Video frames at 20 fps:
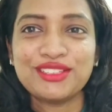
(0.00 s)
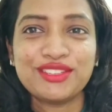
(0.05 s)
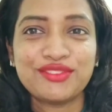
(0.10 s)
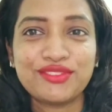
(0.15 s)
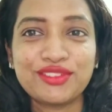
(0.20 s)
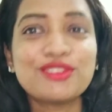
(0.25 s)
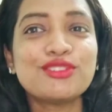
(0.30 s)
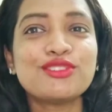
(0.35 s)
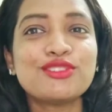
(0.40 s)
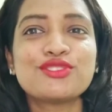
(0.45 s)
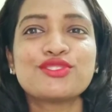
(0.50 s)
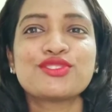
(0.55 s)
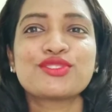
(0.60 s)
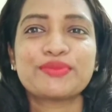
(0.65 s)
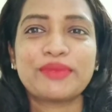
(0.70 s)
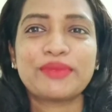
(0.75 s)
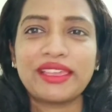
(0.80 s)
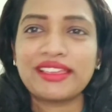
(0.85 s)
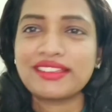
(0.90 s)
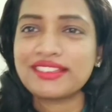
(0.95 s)
difficult to
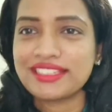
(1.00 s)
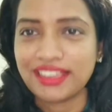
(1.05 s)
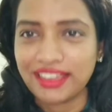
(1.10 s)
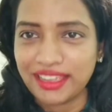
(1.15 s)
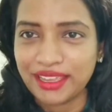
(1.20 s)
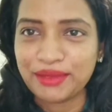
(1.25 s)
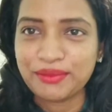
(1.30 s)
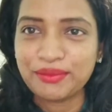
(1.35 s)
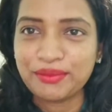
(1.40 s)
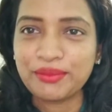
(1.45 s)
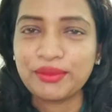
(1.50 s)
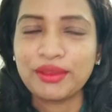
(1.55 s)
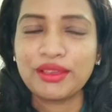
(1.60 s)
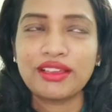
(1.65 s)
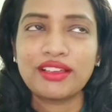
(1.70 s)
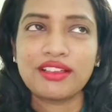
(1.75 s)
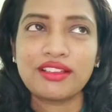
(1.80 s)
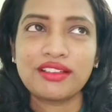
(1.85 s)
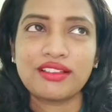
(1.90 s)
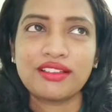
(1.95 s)
spare time
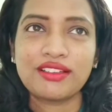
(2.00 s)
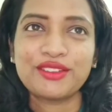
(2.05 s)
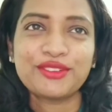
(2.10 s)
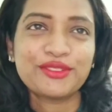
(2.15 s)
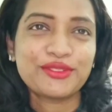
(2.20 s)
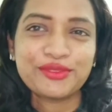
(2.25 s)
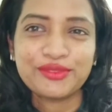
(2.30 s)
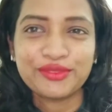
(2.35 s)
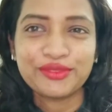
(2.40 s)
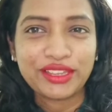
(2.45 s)
uh,